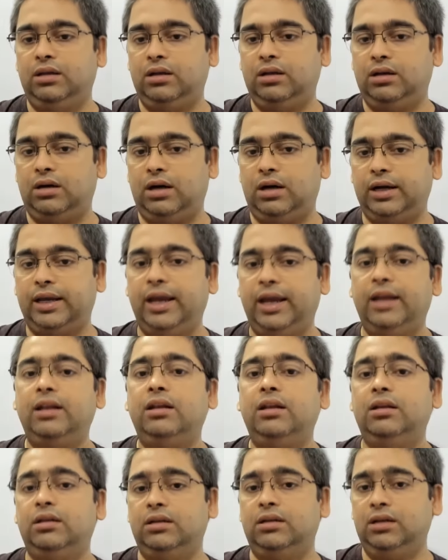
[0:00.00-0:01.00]

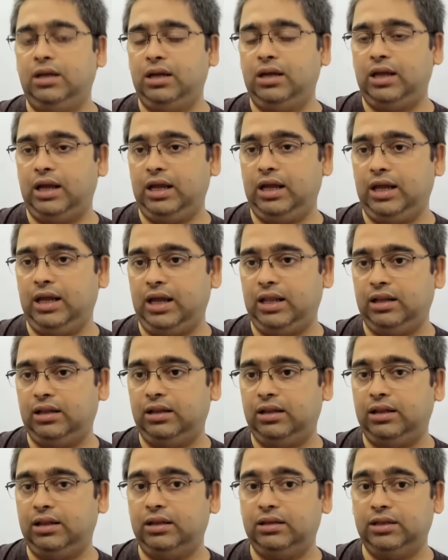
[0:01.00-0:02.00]
Again,
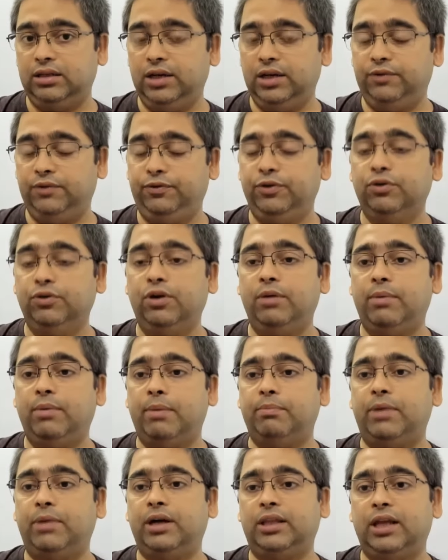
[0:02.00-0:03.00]
if you
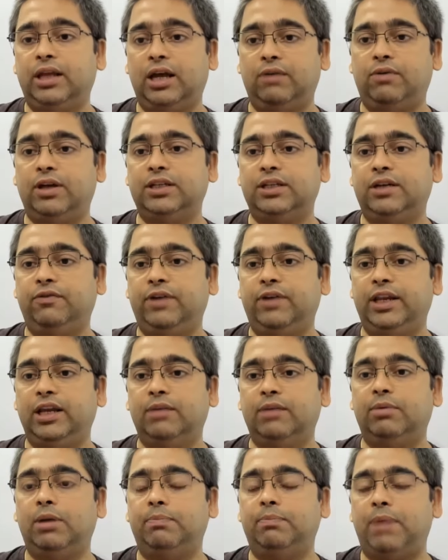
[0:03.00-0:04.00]
remember, there was a
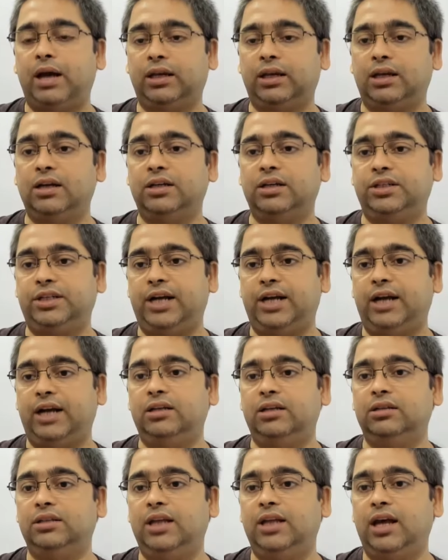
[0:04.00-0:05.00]
variable parking
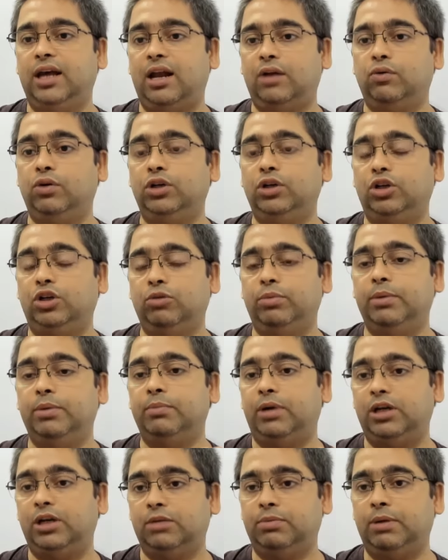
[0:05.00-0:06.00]
strategy. There are going to be
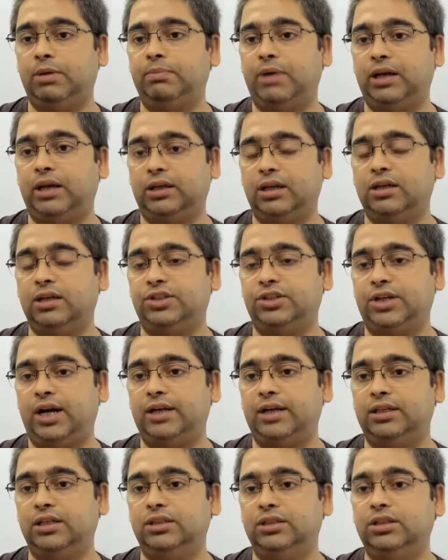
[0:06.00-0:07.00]
multiple parking
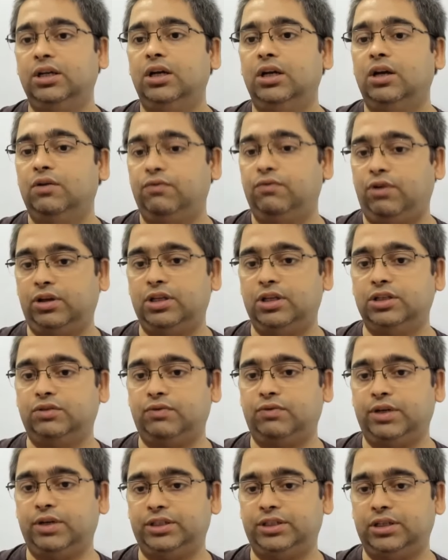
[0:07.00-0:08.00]
strategies for this
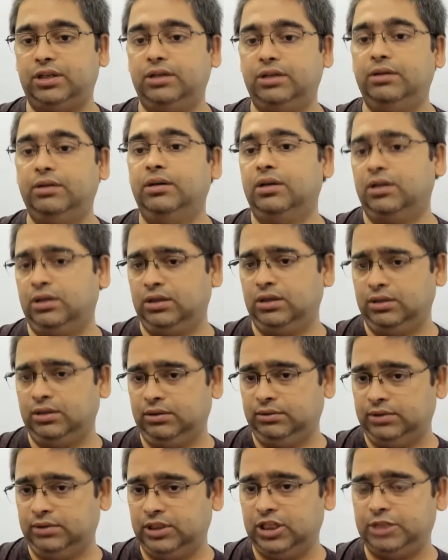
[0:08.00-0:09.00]
question.
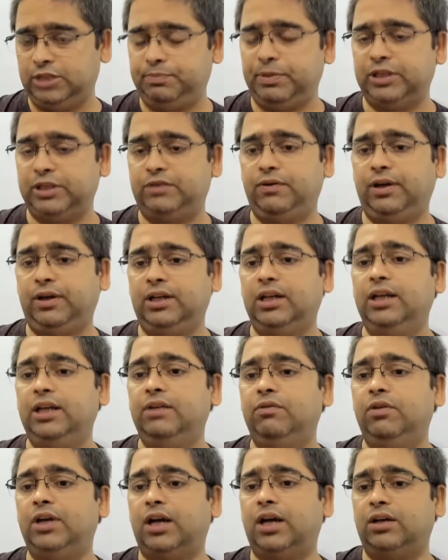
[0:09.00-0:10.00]
Specifically,
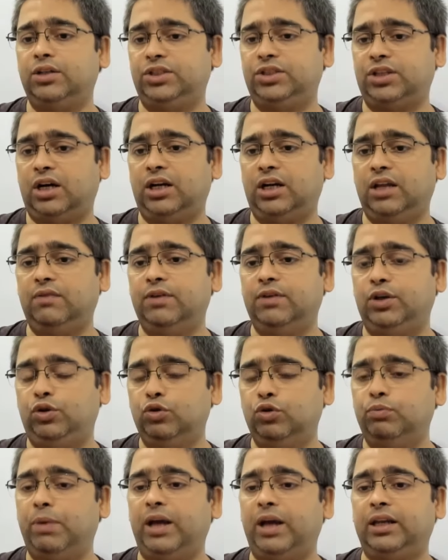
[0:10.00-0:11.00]
we are starting with
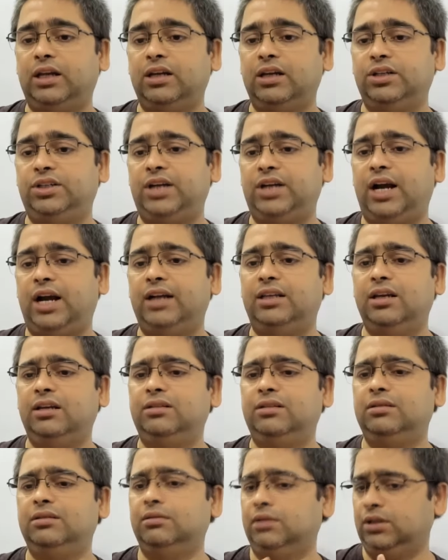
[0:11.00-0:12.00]
two parking
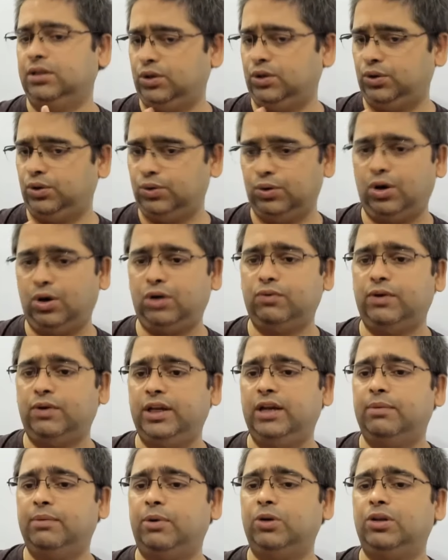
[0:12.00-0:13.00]
strategies. Do not worry
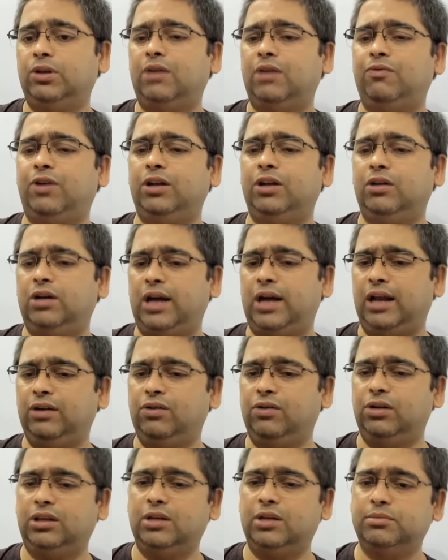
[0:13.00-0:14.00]
about their
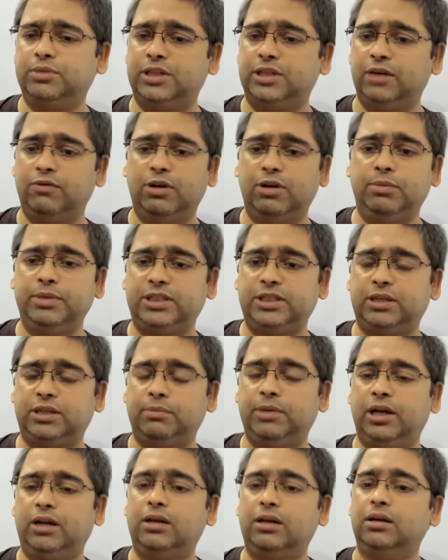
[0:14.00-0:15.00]
algorithms, they will be
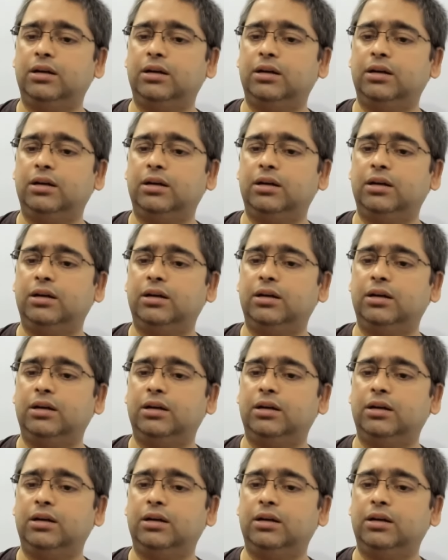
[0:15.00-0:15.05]
similar.